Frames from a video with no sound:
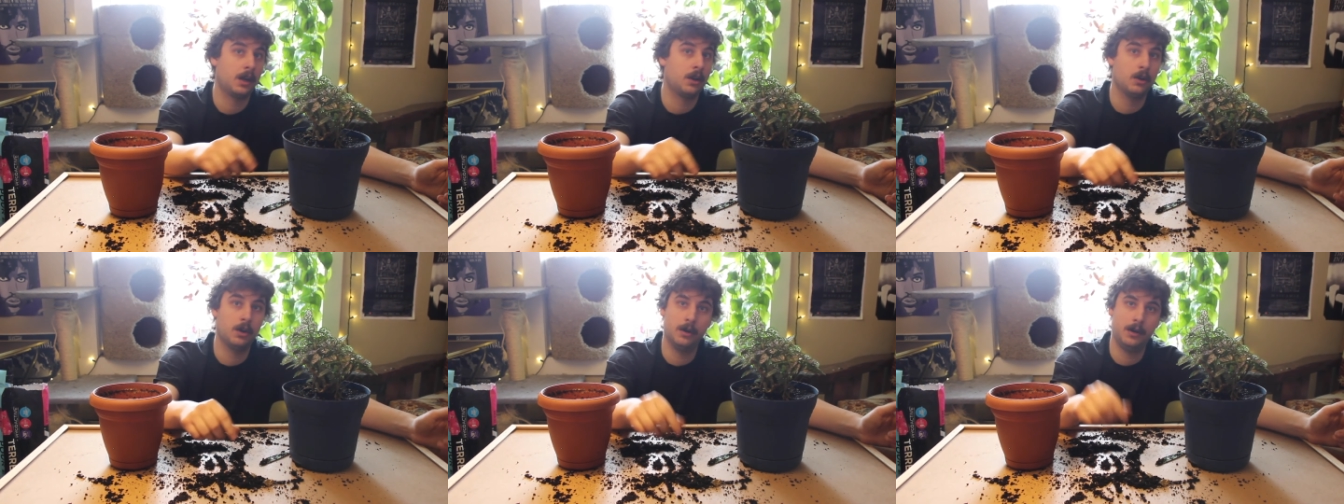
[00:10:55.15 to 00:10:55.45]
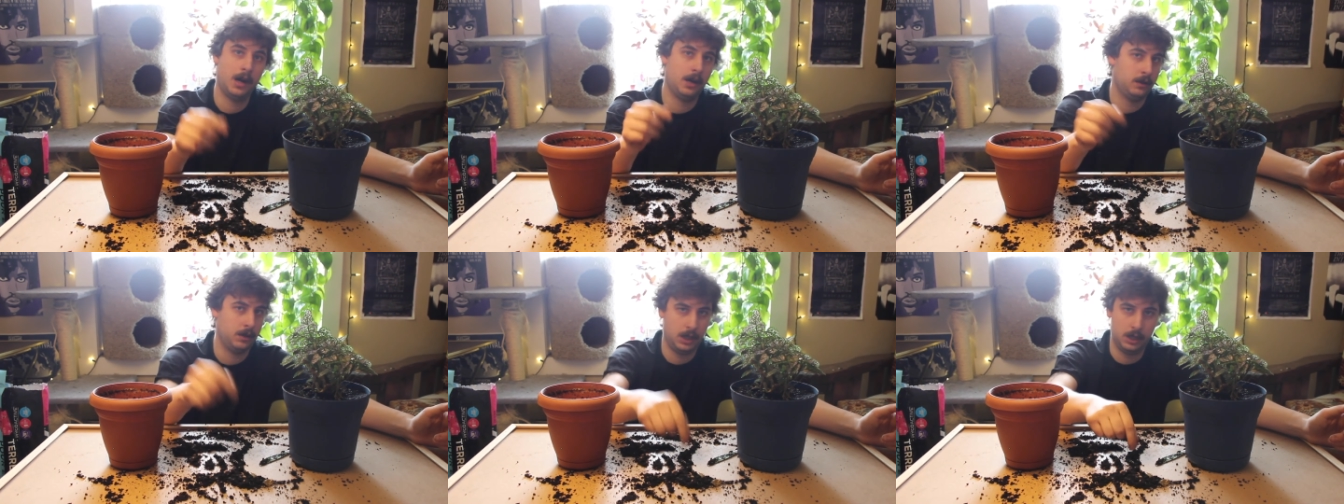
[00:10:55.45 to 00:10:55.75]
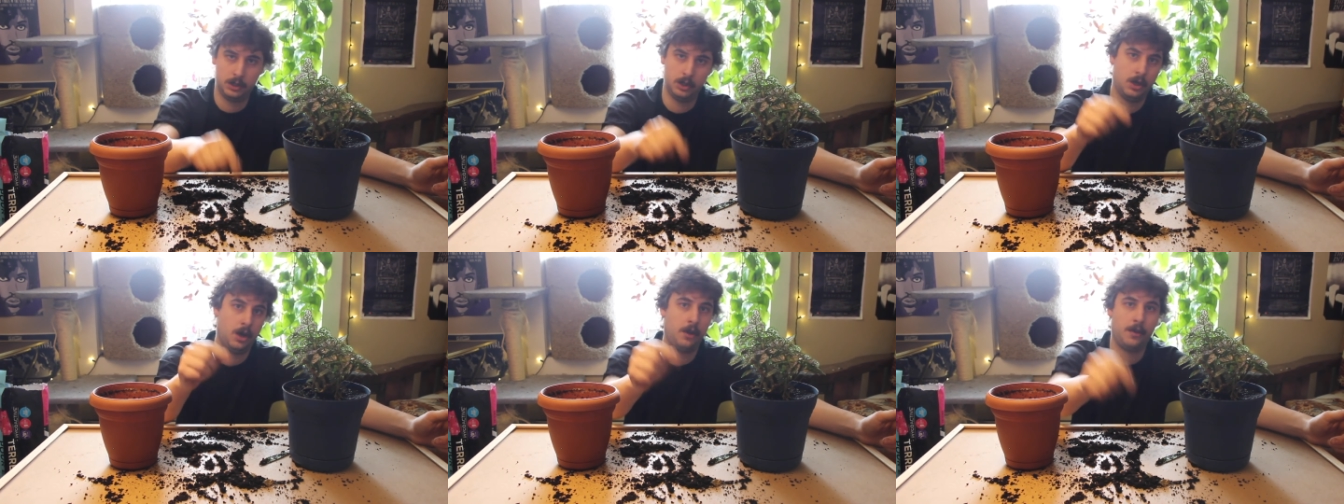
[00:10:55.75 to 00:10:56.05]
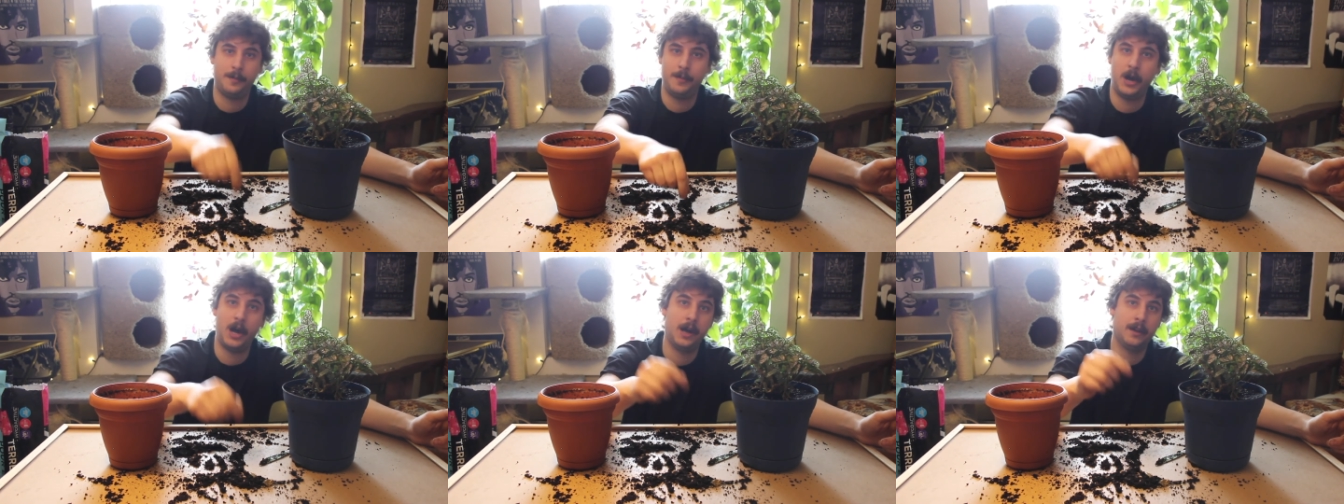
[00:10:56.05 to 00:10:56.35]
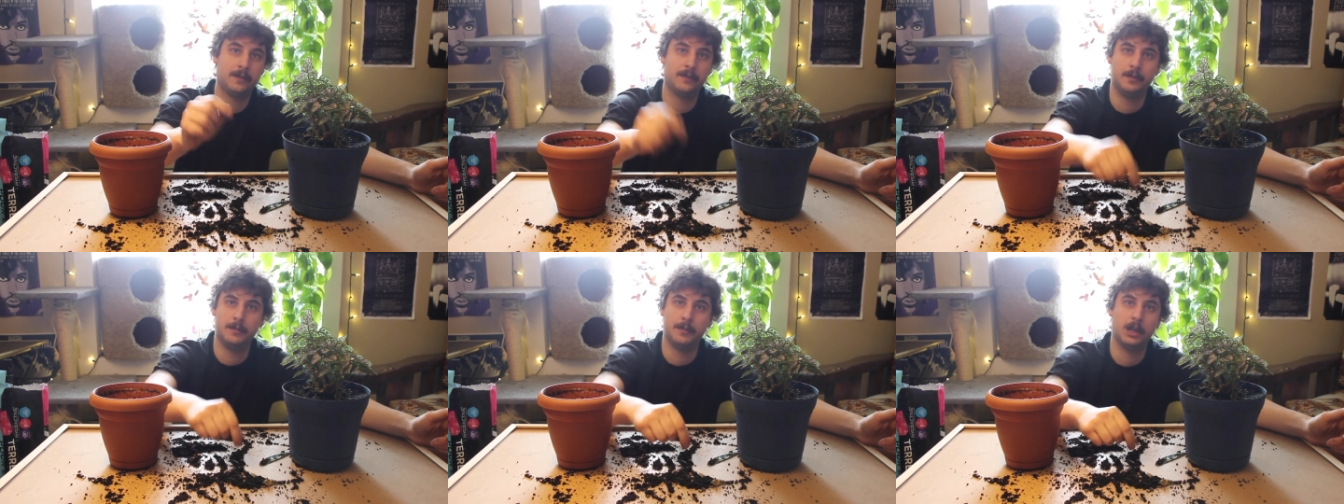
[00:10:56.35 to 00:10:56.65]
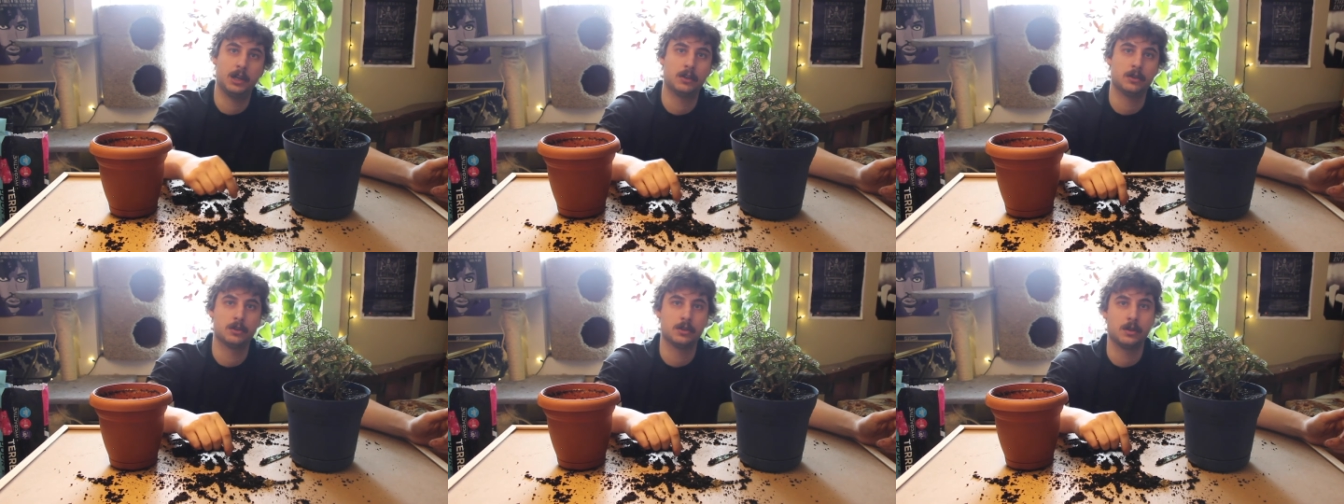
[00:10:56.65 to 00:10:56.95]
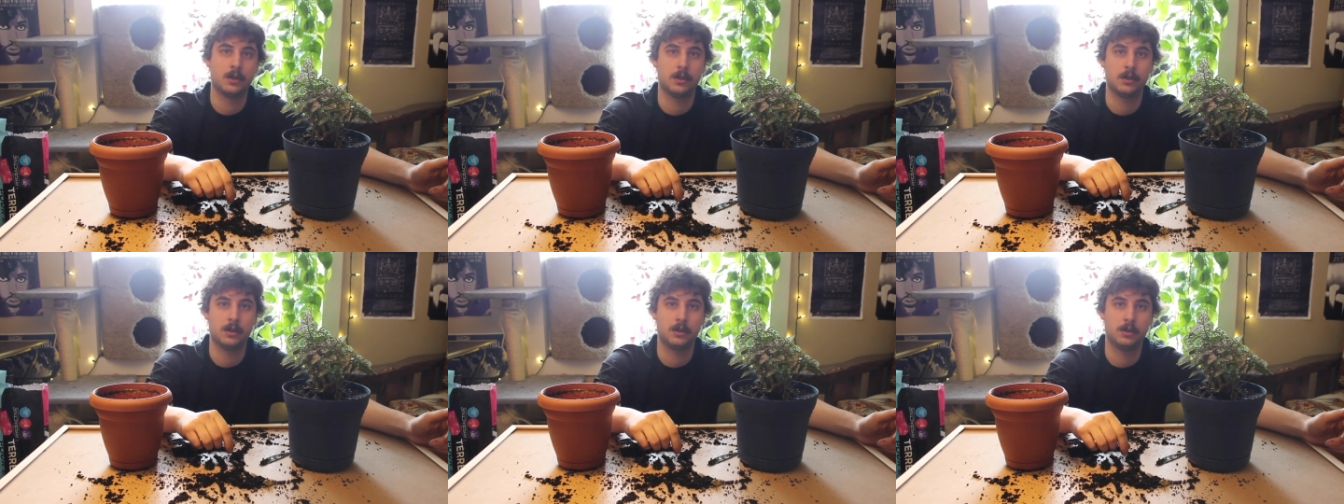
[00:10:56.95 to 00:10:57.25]
I go around touching all the pots and making
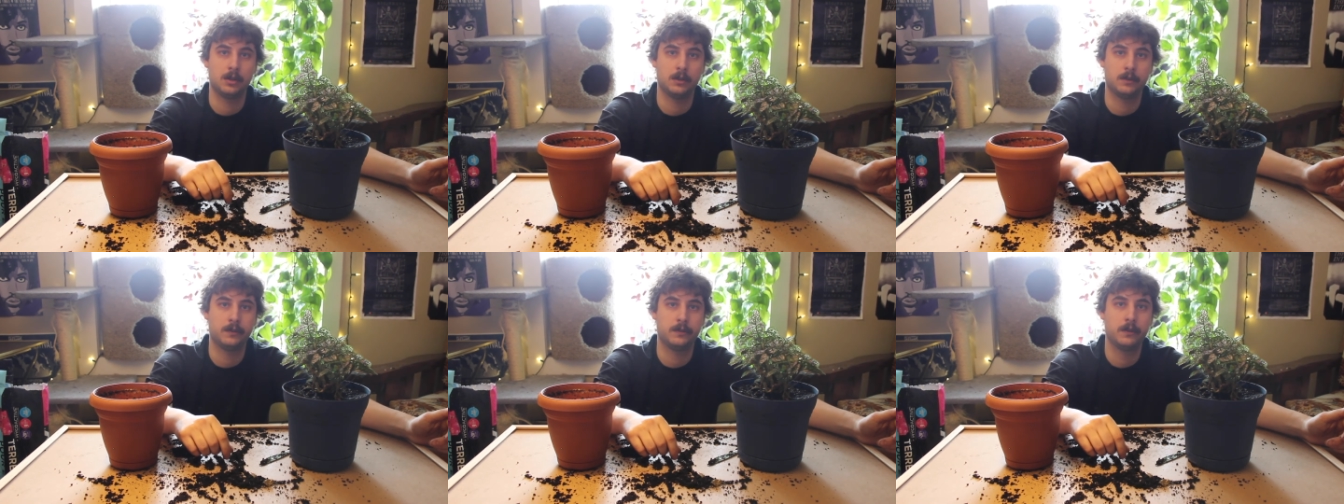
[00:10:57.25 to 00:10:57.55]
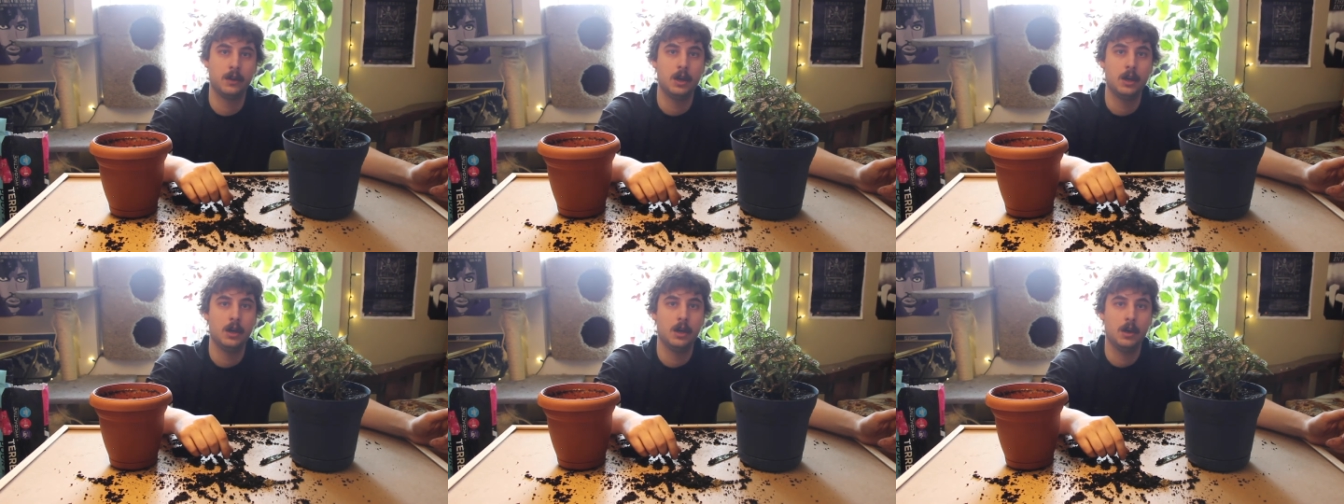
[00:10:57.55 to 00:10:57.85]
sure that the dirt's